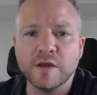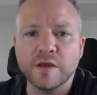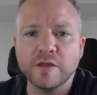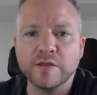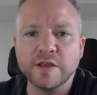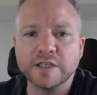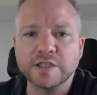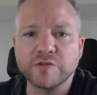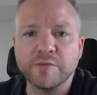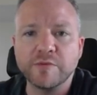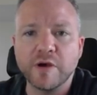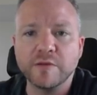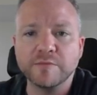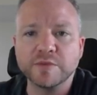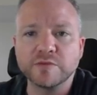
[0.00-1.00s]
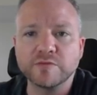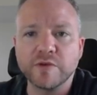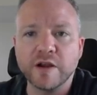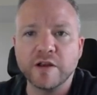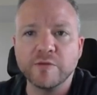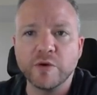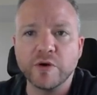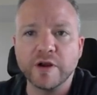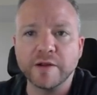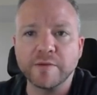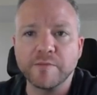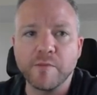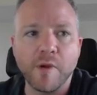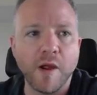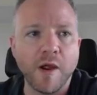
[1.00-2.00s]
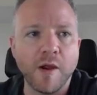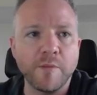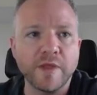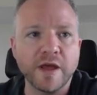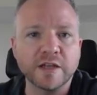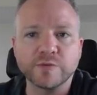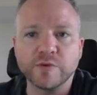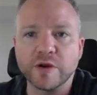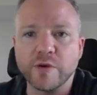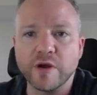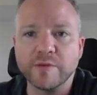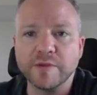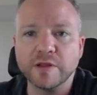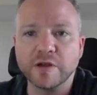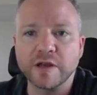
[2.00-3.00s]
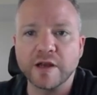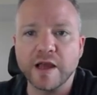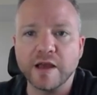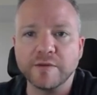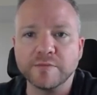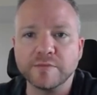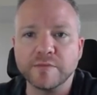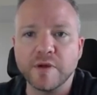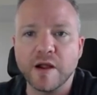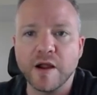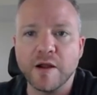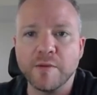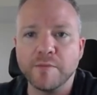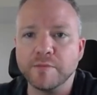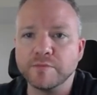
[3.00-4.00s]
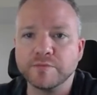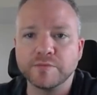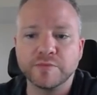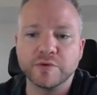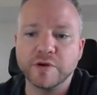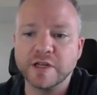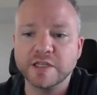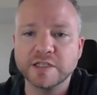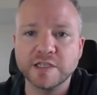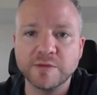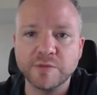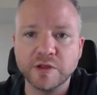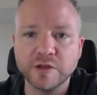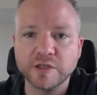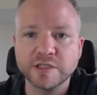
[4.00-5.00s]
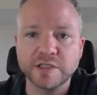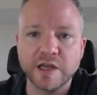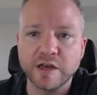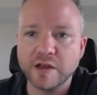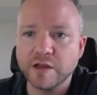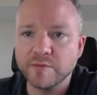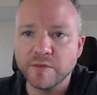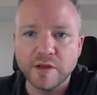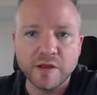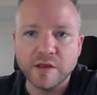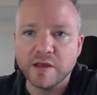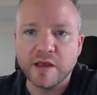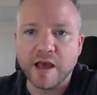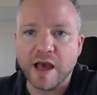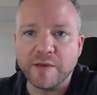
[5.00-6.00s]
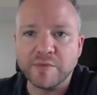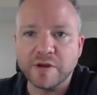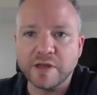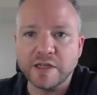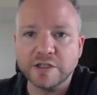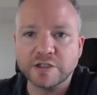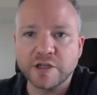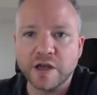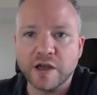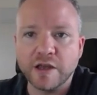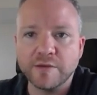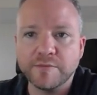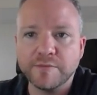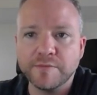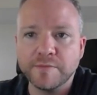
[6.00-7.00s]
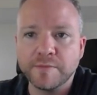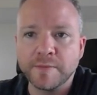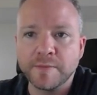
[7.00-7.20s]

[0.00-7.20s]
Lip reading: These three pumps right in the morning, that's what I want to be looking at. Pretty similar setup, happened each time.